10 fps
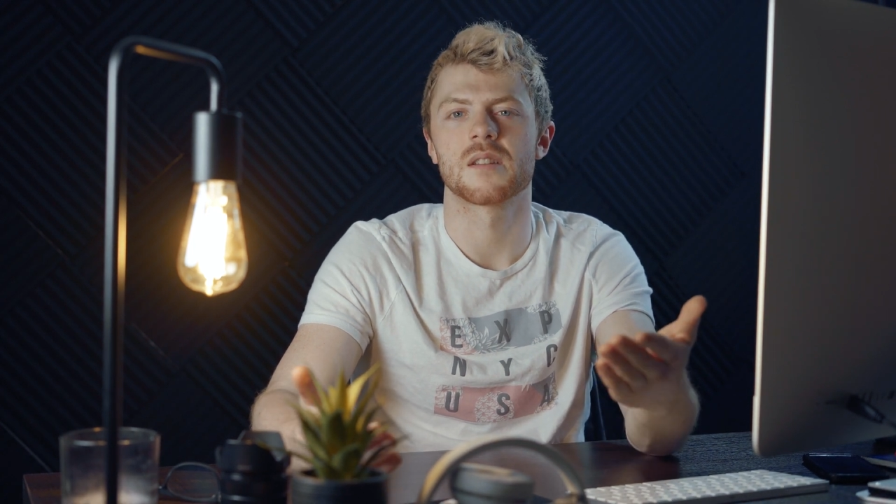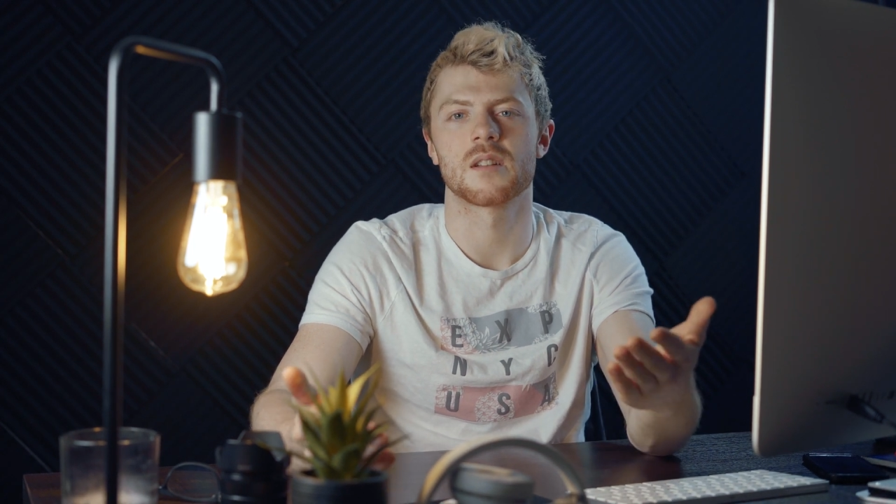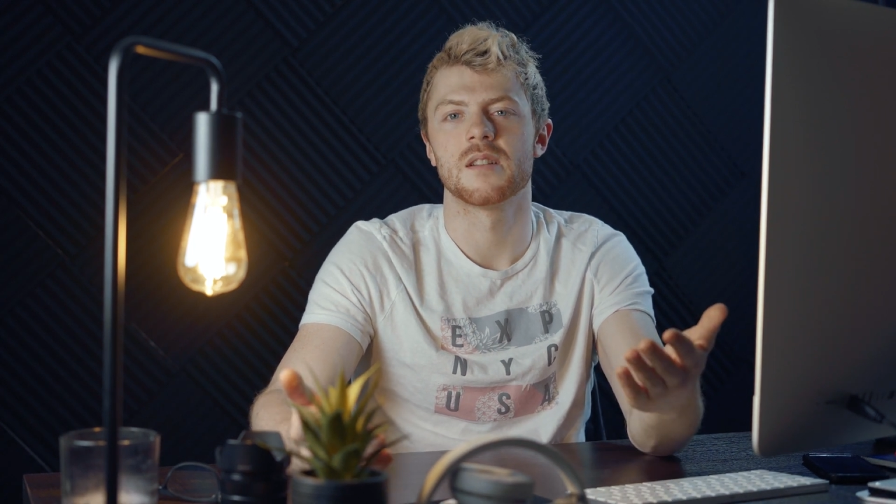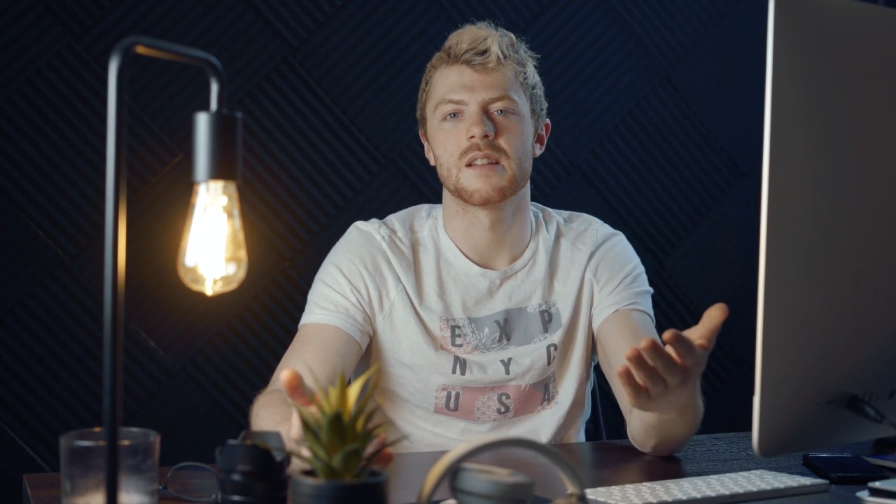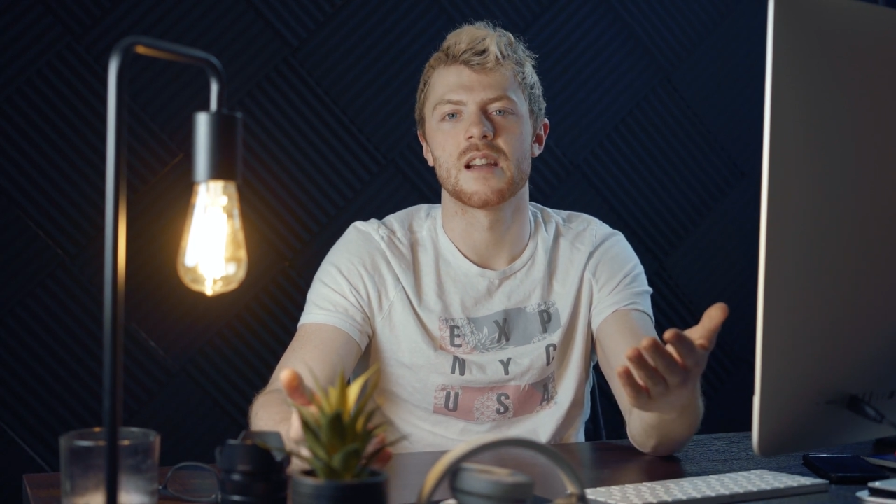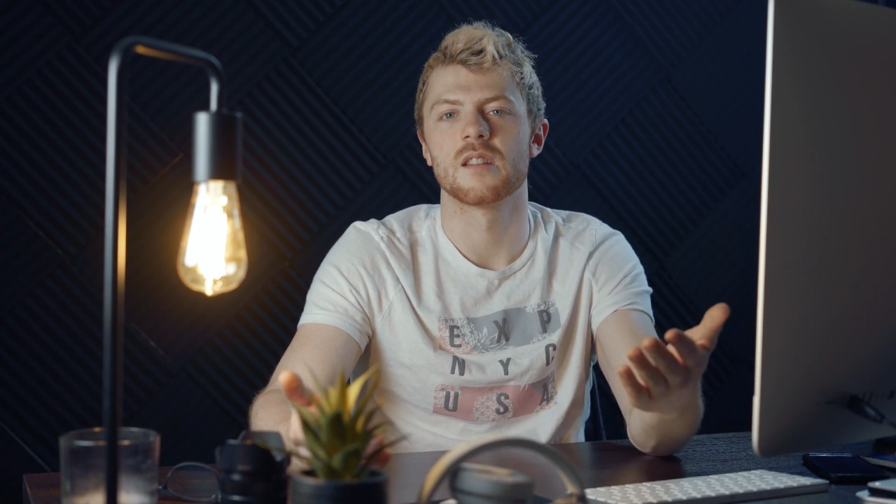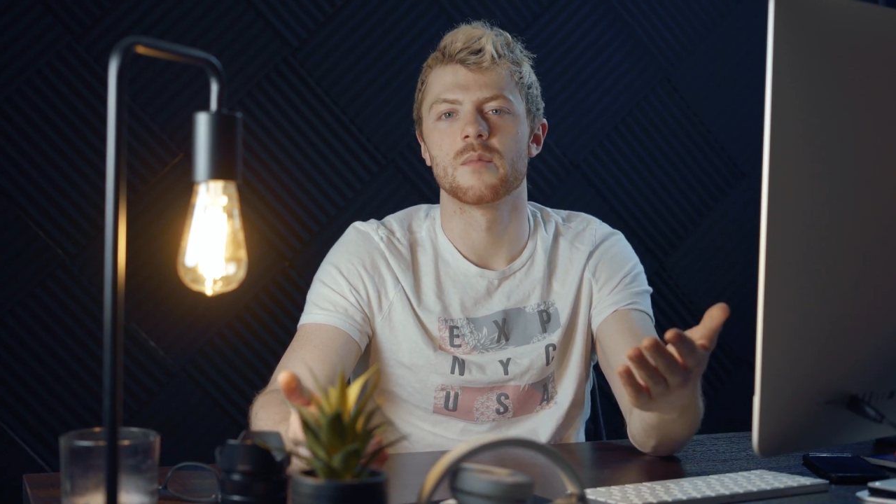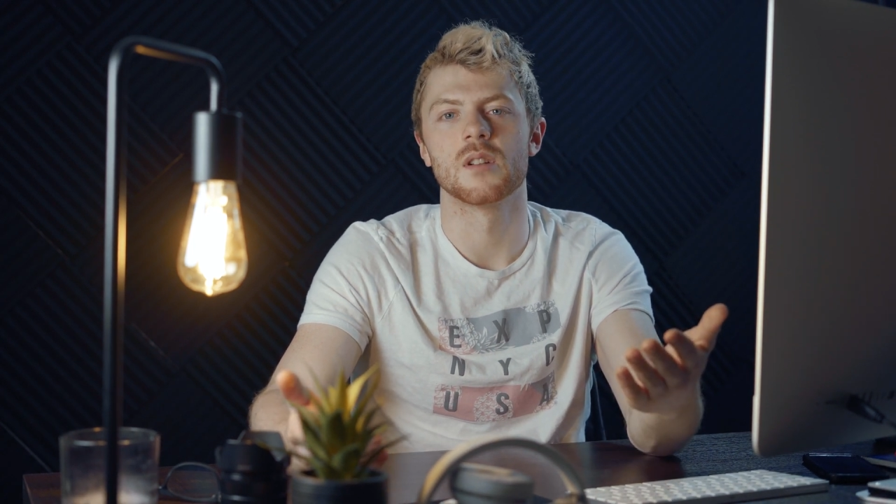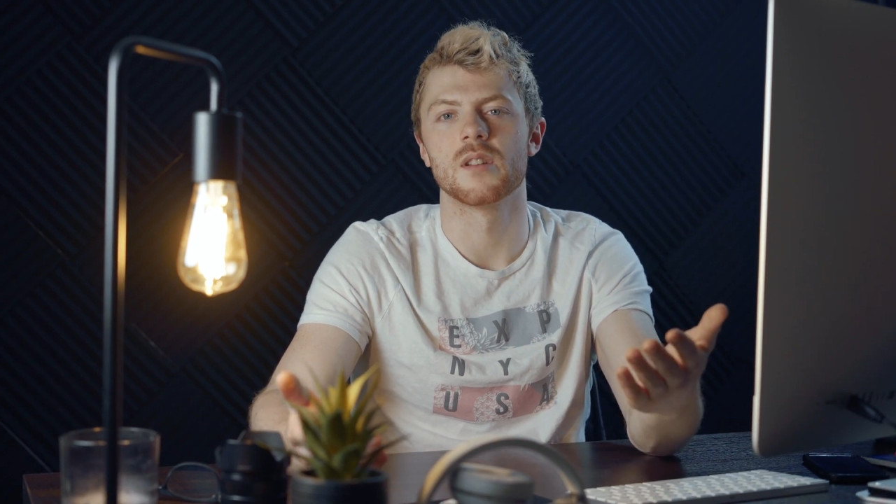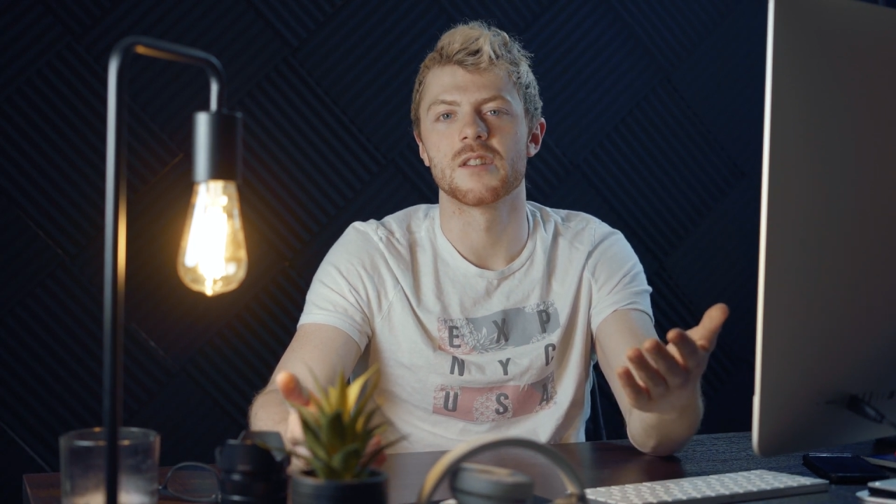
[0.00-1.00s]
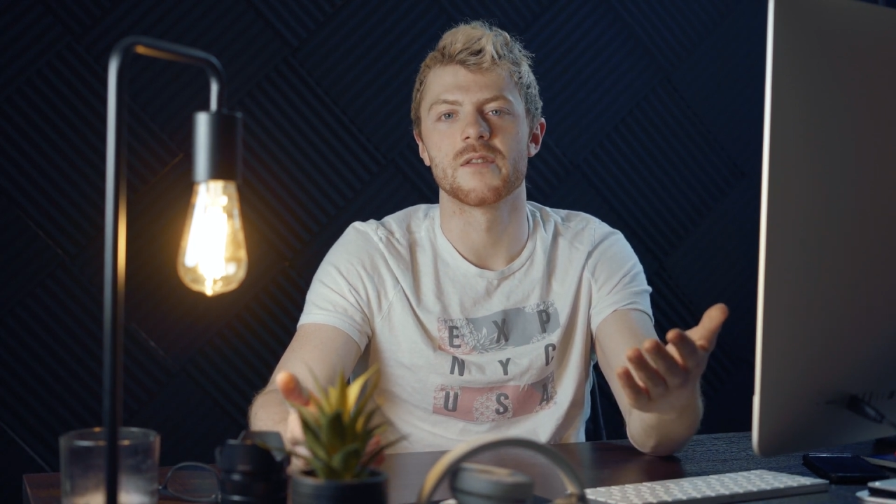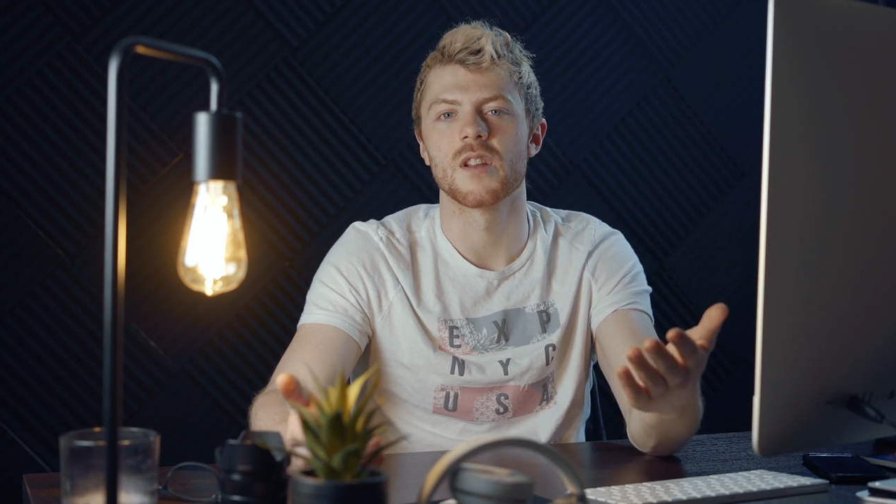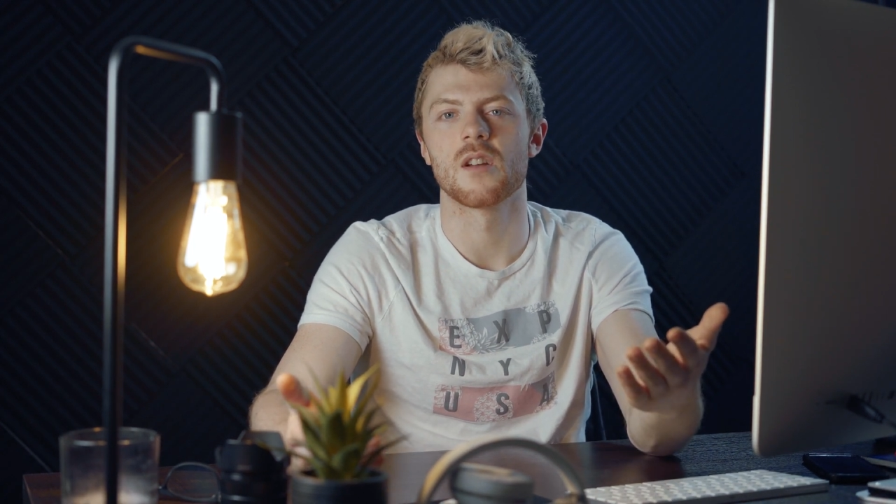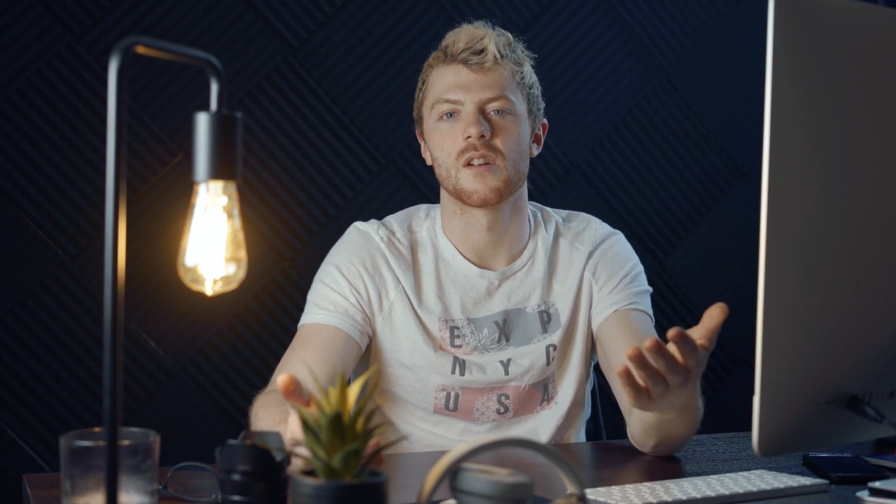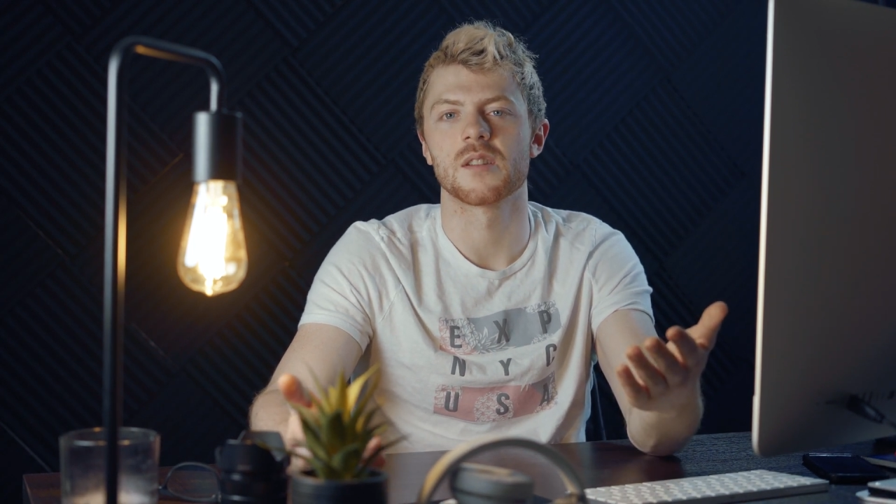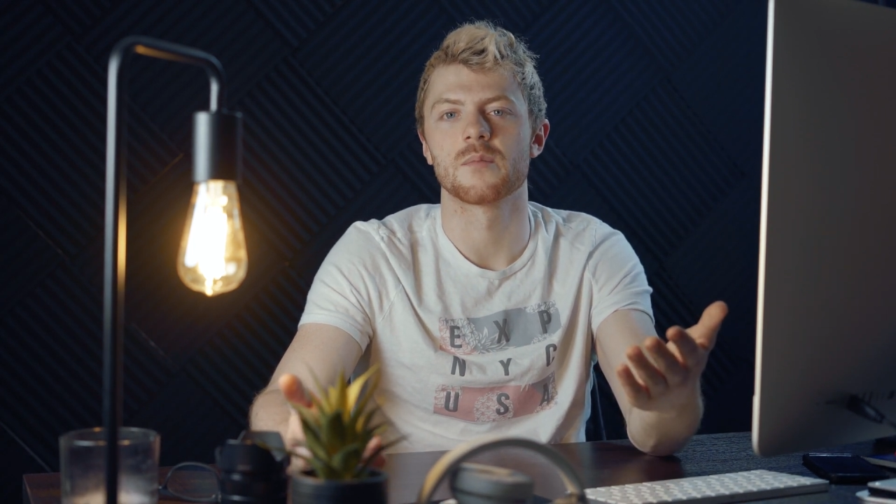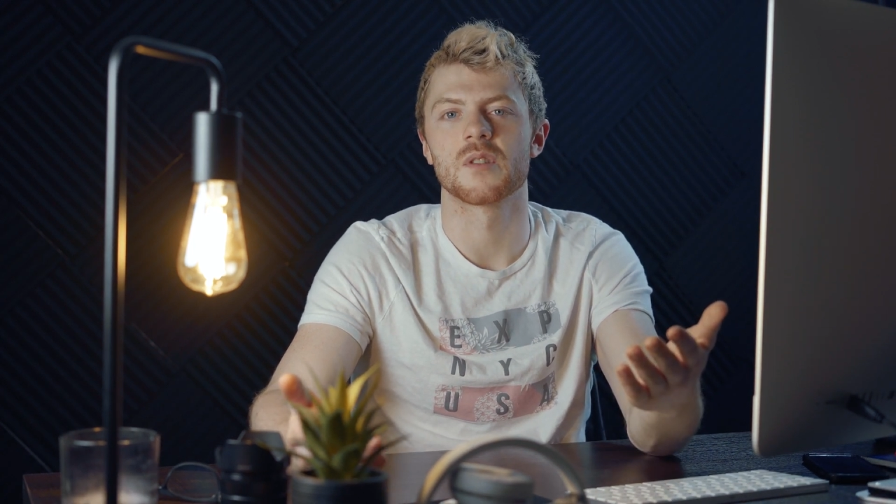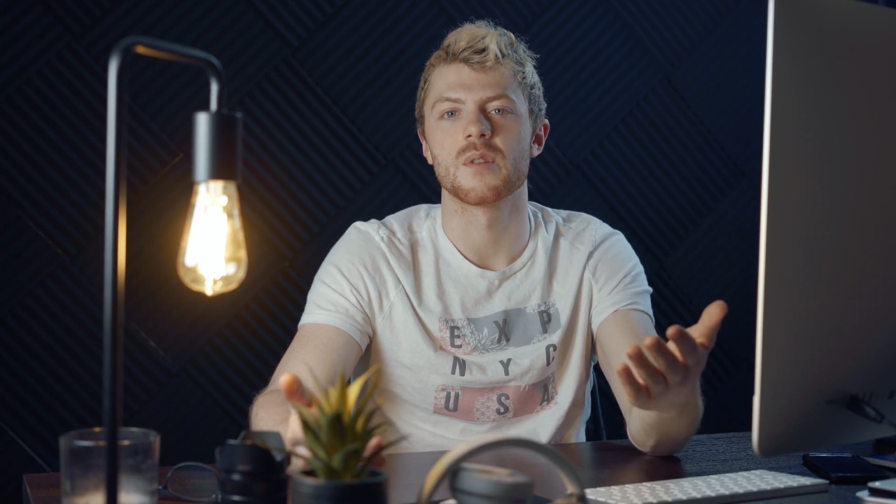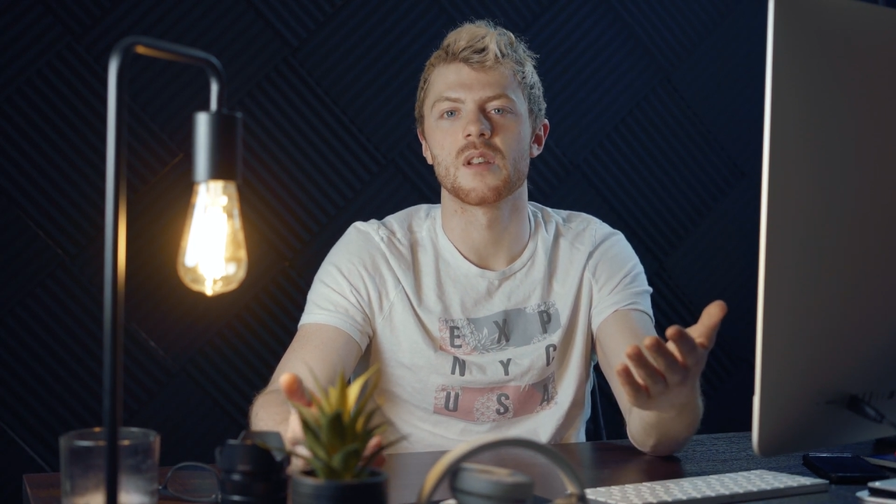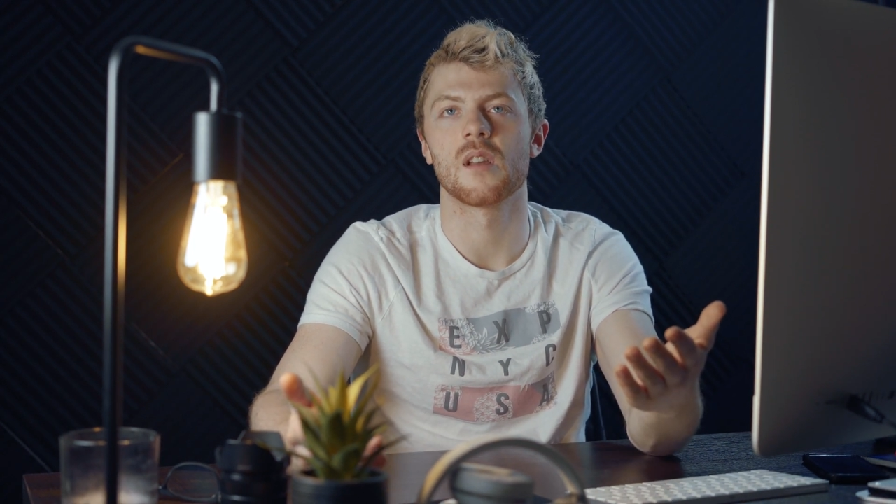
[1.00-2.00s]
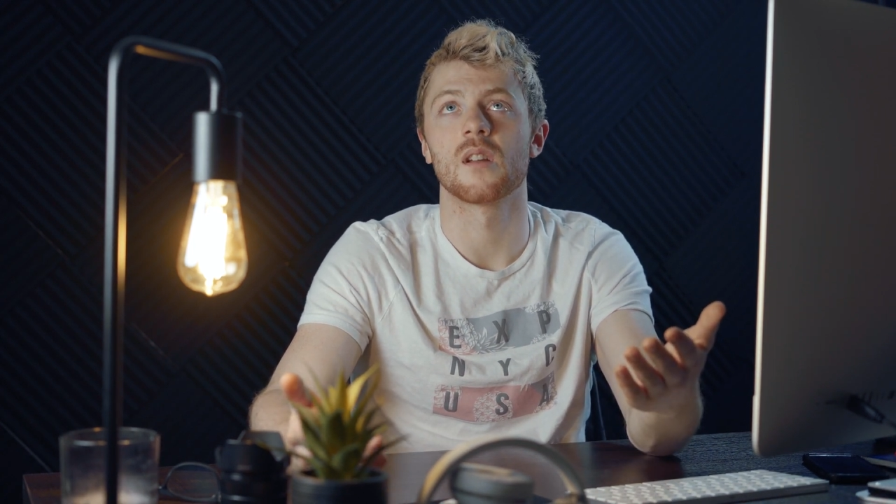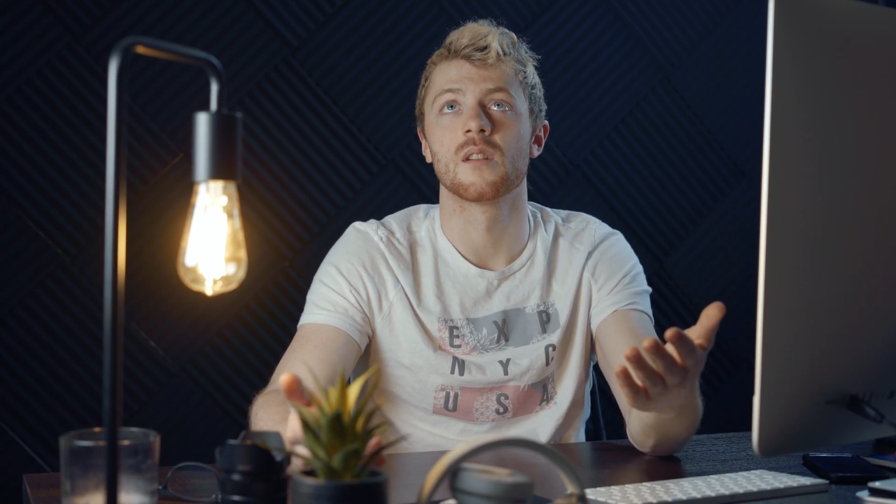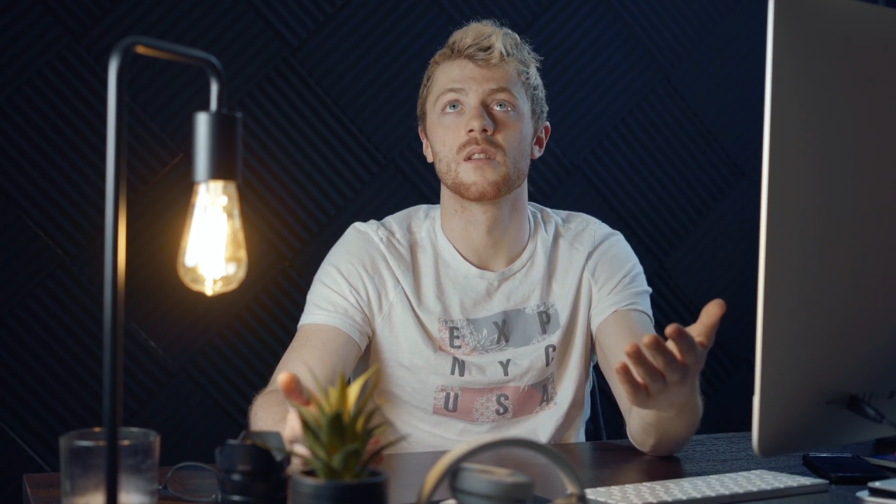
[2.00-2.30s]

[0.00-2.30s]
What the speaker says: it's gonna die in the middle of this video as I'm speaking.